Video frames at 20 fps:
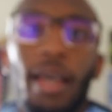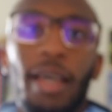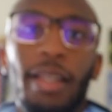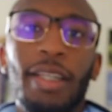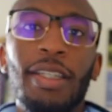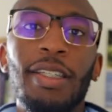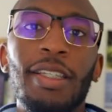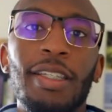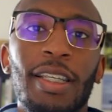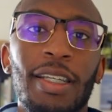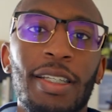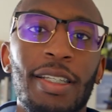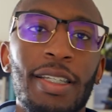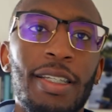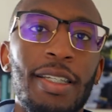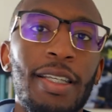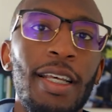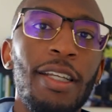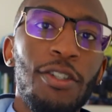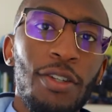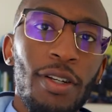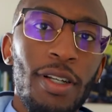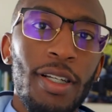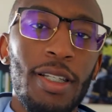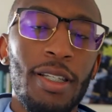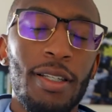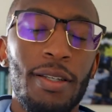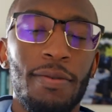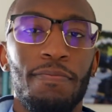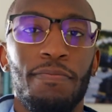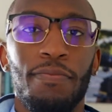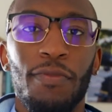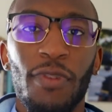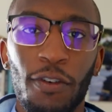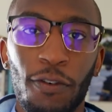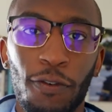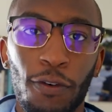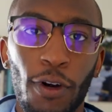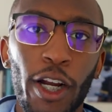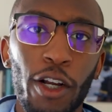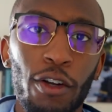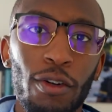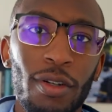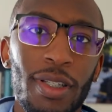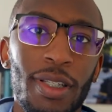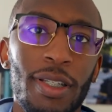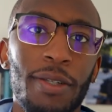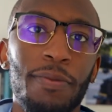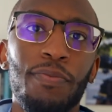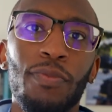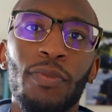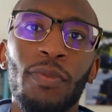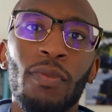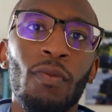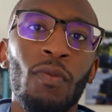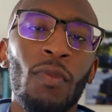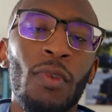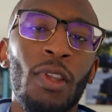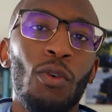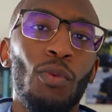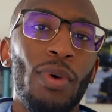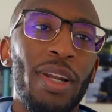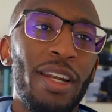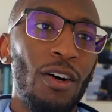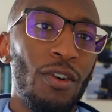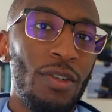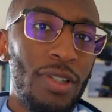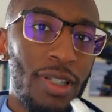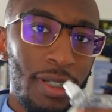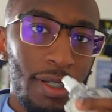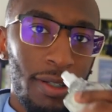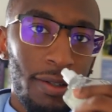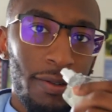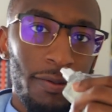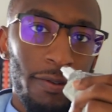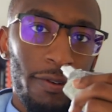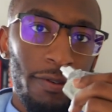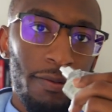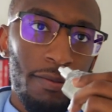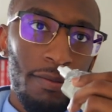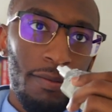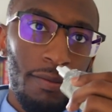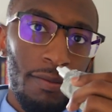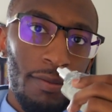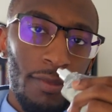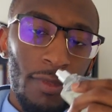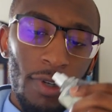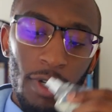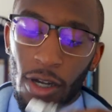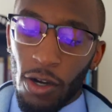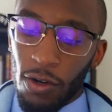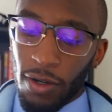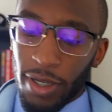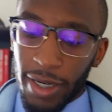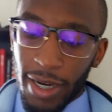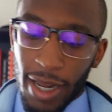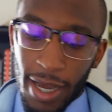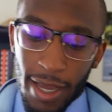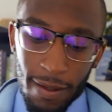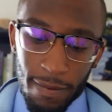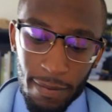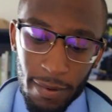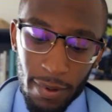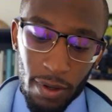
And this is a citrus fragrance with notes of coconut,